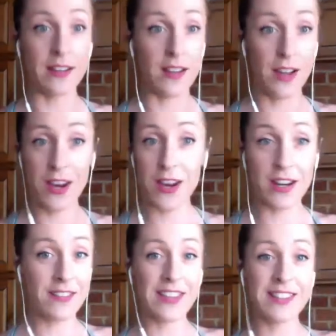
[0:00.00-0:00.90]
None
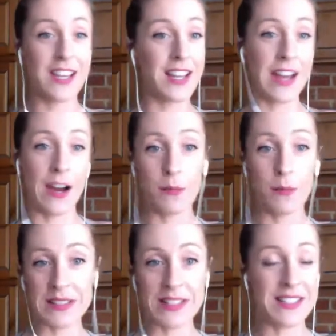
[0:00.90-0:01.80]
of this in and out
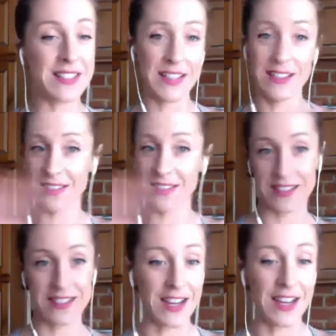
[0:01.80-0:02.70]
business.
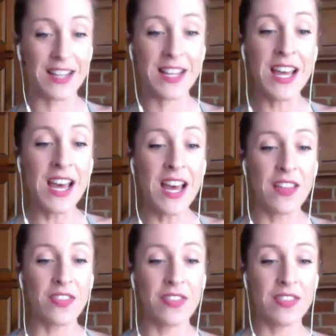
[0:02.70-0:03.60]
It's done.
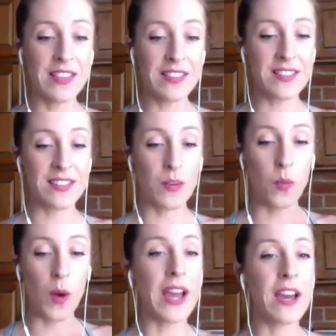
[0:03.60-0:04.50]

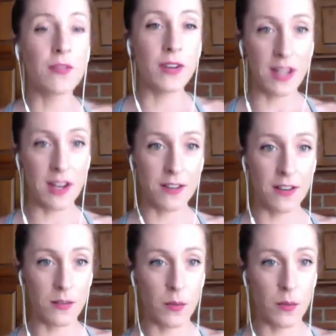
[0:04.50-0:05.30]
Why have we not why